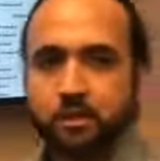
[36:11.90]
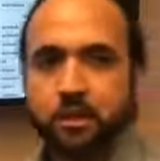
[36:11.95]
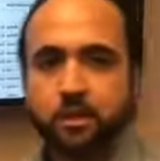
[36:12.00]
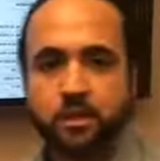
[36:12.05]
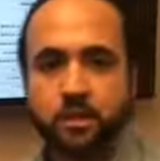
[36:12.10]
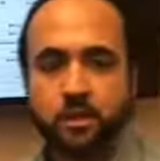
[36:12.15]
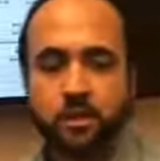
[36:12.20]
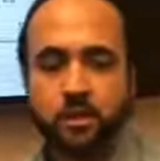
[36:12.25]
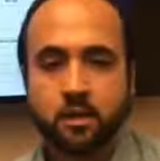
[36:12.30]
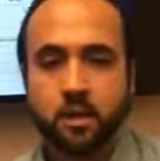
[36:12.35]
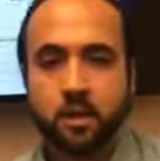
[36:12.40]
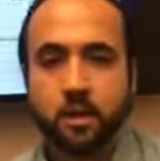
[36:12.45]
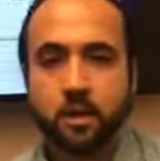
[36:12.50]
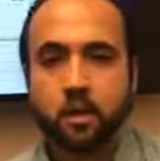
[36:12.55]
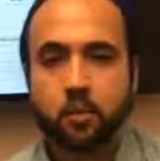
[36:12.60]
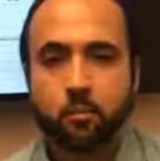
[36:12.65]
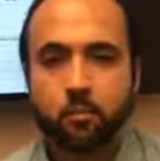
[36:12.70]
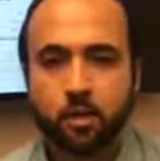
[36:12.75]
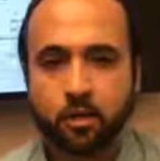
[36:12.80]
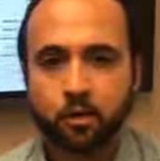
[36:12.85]
million
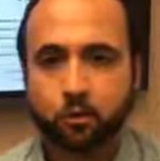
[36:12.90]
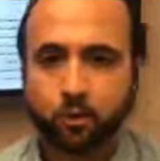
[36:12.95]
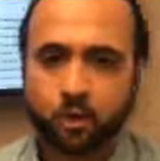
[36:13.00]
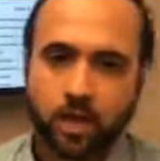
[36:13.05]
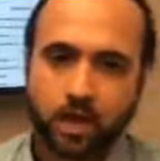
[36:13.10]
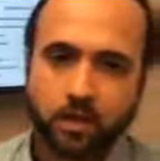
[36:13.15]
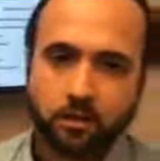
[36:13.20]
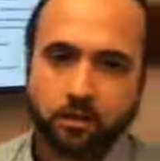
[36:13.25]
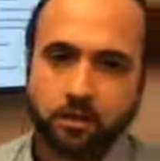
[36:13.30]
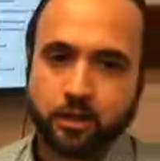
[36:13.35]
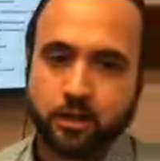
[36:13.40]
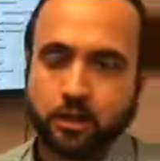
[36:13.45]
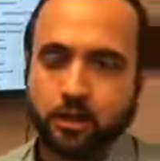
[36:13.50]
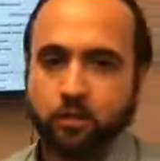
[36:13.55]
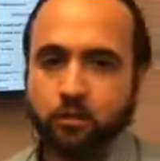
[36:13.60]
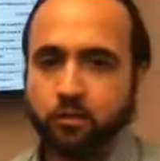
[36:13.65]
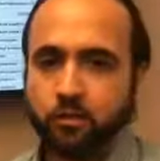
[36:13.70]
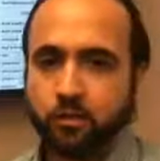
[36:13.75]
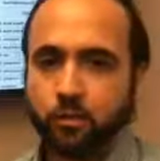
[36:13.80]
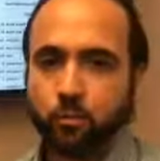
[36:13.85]
but in reality
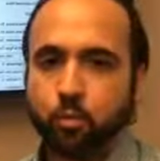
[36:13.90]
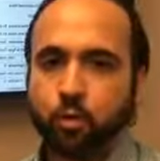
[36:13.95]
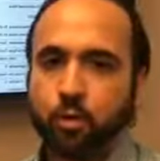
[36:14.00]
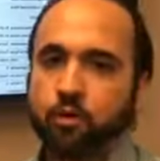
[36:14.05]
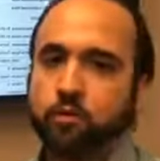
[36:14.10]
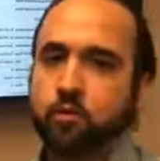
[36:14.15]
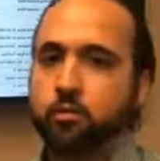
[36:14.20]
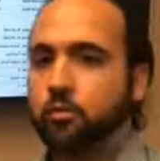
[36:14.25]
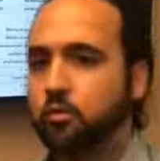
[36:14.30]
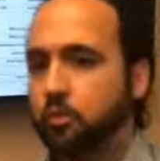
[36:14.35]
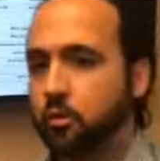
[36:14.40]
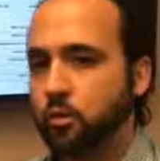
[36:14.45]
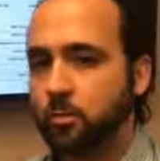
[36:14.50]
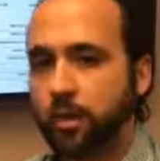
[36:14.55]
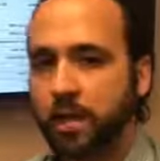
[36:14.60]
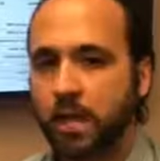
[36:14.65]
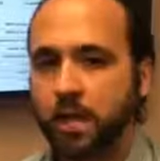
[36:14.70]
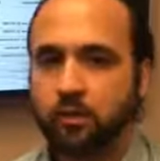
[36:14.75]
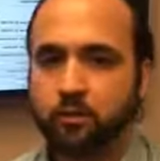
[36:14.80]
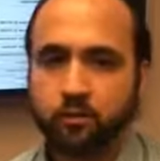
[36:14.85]
here's an appraisal showing
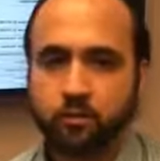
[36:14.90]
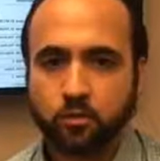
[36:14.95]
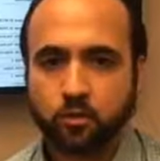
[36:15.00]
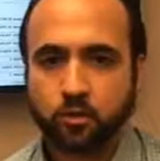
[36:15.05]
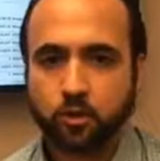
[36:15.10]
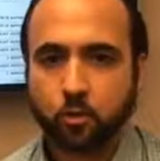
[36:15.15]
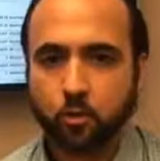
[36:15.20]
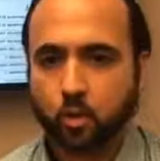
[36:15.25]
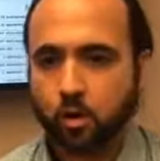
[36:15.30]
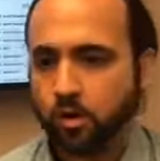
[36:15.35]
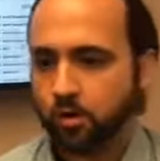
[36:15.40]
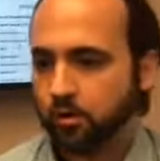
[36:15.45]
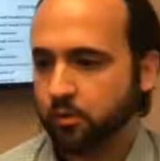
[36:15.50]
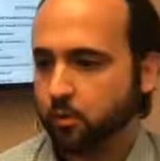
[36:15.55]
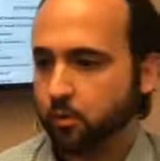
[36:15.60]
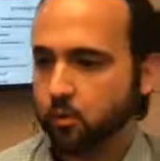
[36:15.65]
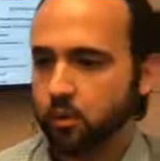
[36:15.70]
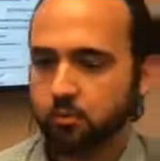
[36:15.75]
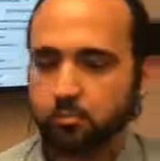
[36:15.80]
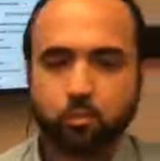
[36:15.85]
my house is only worth
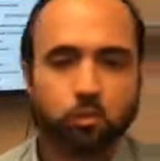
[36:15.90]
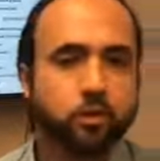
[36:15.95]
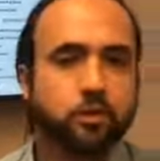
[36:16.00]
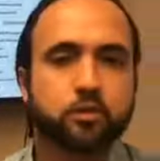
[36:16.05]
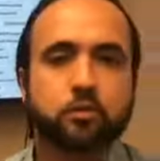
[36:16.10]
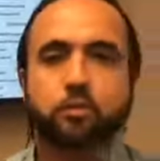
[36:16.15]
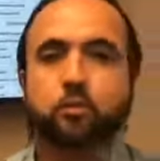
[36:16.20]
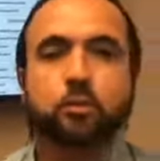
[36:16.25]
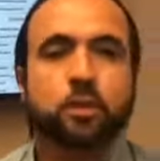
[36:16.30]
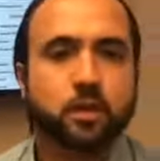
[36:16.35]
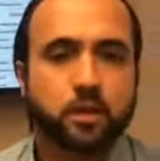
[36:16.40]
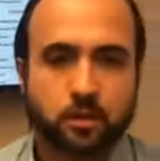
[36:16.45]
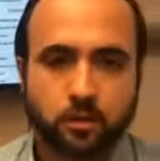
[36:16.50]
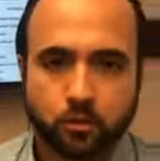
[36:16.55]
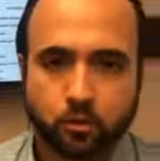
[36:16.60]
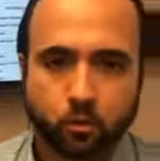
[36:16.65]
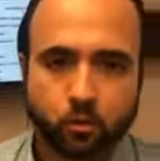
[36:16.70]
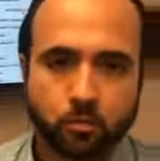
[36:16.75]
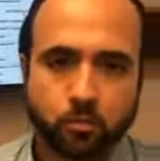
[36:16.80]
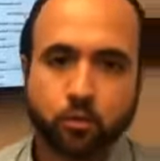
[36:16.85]
1.2 million
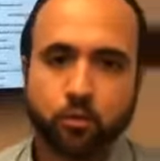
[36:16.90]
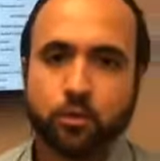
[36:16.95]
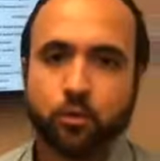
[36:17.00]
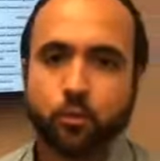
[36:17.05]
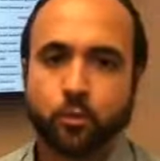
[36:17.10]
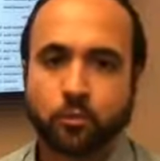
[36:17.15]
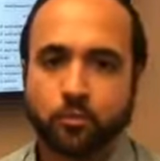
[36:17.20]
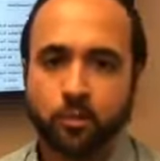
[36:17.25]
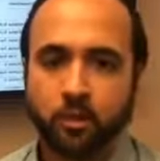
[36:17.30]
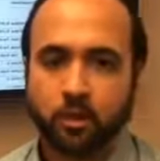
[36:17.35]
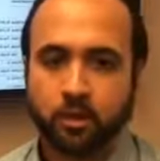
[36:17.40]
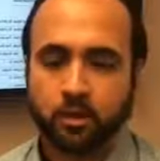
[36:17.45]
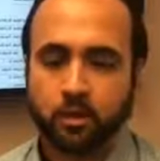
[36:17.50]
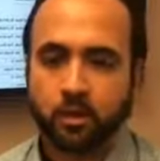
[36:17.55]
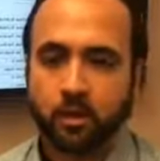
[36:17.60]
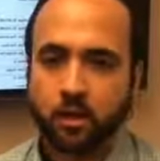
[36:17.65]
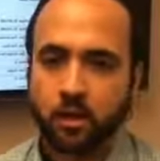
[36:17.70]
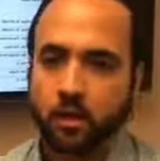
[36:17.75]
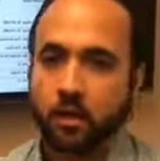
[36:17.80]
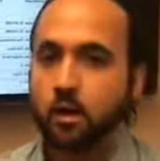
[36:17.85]
or 1.3 million
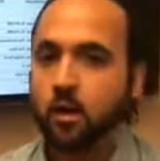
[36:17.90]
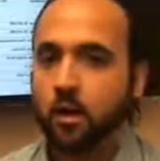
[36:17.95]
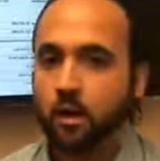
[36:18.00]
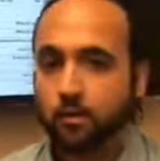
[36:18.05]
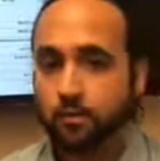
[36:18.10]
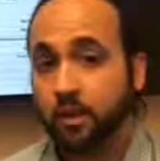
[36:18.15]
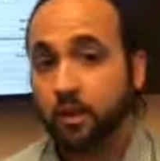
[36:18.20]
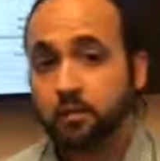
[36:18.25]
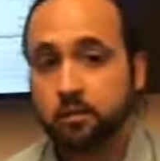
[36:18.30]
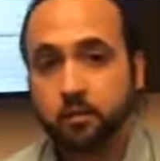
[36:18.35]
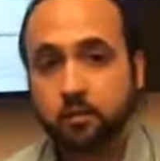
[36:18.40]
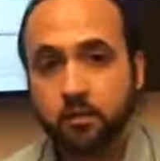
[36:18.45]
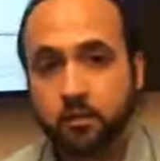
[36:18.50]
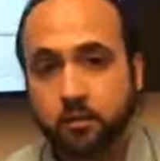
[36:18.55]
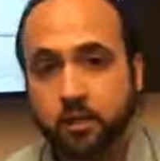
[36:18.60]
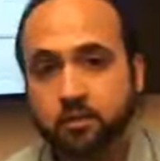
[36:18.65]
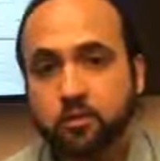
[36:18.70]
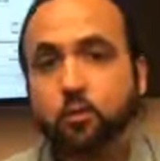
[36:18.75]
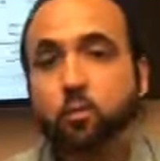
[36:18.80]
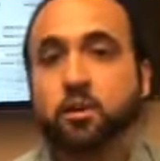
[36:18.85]
uh, that's a
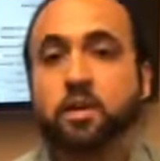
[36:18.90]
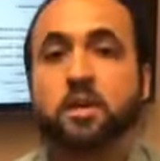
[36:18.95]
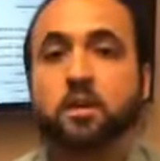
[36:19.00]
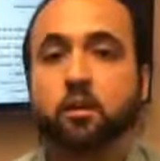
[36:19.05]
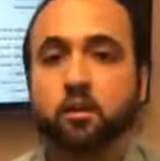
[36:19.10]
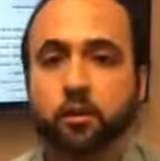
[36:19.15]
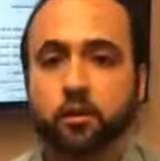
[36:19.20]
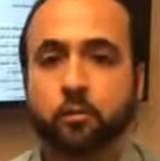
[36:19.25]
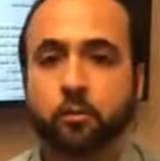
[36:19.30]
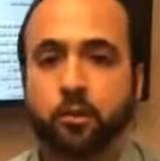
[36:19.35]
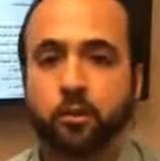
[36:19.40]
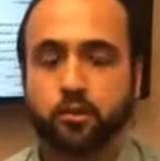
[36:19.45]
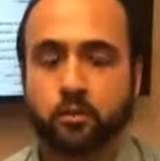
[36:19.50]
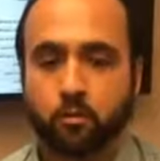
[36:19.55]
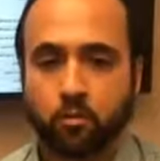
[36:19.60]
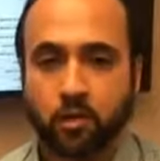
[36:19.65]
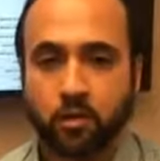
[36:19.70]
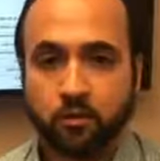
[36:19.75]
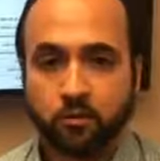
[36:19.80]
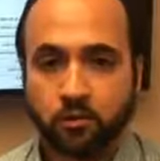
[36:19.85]
that's a winning argument,
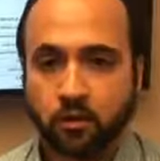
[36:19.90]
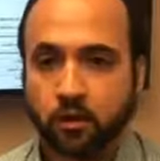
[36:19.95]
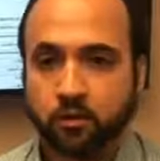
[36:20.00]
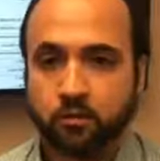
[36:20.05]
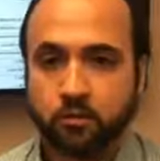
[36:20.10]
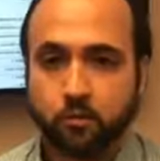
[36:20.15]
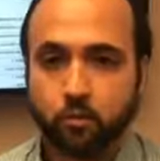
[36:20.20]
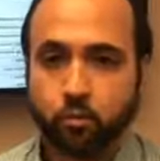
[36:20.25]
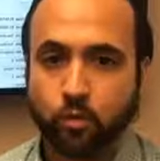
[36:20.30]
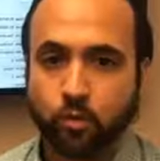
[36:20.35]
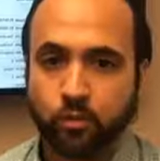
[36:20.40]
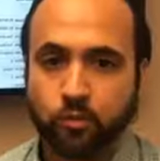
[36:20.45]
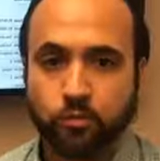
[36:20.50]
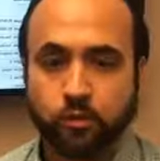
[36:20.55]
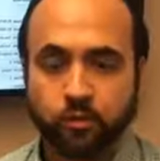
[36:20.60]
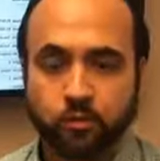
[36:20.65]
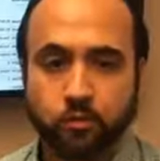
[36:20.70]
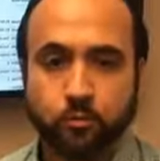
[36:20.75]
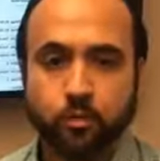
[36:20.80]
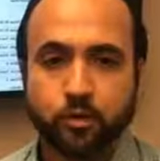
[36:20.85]
right? If he has an appraisal,
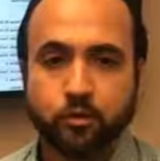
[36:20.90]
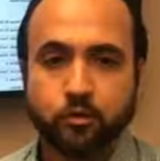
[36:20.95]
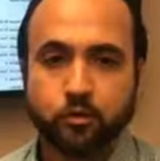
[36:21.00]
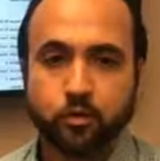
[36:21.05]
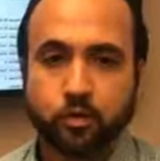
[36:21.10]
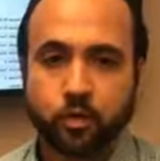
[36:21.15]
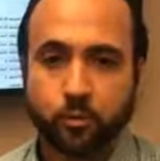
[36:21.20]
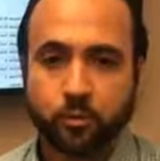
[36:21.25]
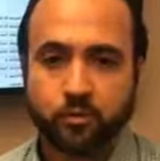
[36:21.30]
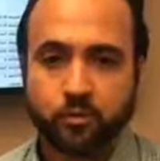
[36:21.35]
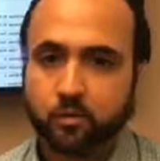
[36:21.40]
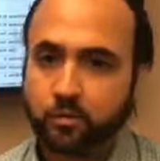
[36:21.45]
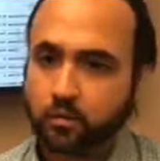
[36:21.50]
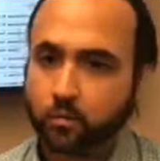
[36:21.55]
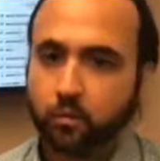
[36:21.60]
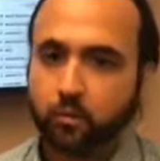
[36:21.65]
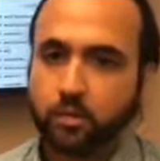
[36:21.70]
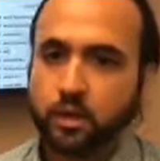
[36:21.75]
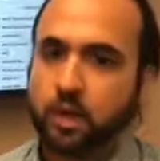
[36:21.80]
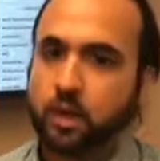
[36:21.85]
that's a pretty strong argument to say,
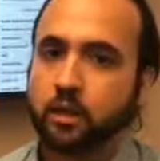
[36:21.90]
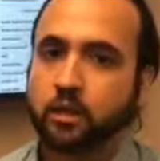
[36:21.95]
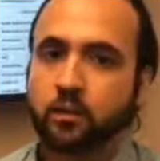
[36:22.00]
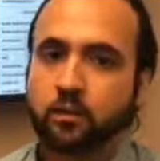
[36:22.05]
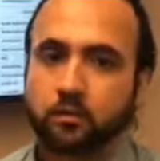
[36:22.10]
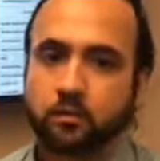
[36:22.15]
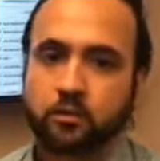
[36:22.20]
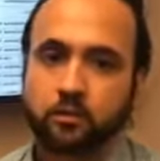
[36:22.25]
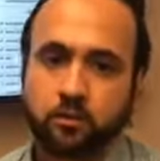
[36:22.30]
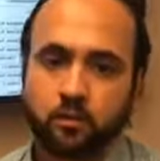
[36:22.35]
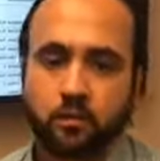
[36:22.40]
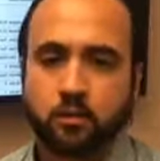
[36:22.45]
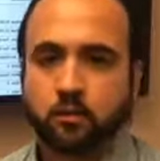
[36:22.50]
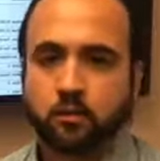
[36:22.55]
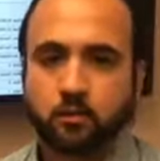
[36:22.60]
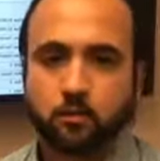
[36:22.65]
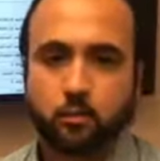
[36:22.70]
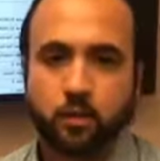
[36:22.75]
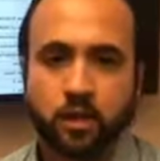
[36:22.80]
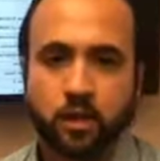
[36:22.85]
well, yeah, it's
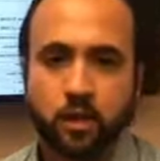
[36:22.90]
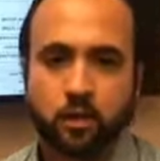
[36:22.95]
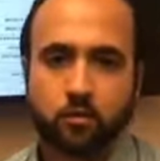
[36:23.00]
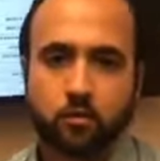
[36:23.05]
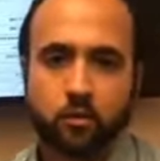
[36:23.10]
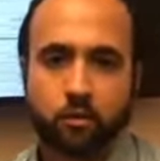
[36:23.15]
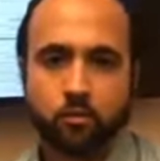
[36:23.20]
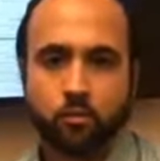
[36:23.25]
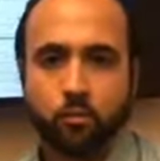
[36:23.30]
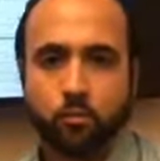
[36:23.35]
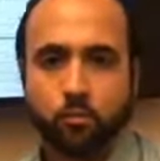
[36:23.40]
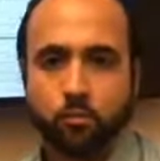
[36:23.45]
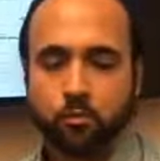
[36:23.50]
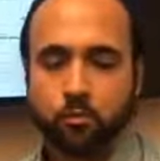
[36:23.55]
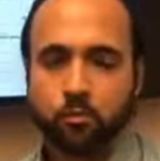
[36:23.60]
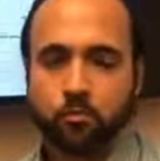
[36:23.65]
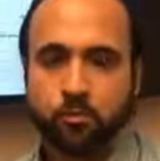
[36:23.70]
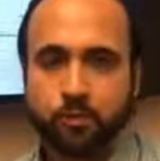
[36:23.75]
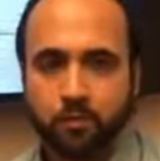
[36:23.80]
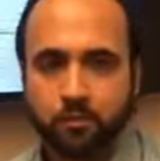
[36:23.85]
it's we can't charge him
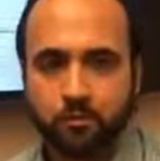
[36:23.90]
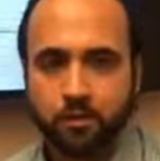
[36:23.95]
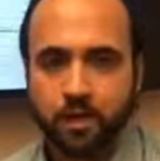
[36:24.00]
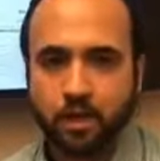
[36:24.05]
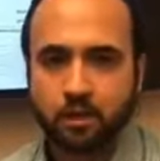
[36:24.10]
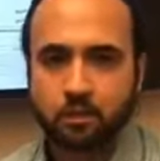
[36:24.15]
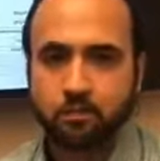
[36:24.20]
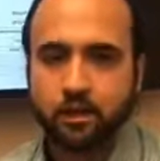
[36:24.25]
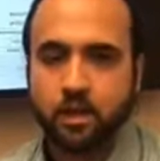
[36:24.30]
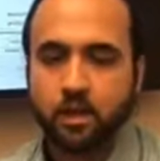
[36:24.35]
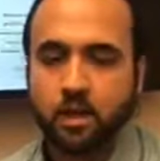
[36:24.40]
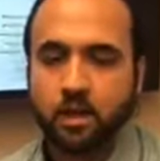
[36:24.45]
1.55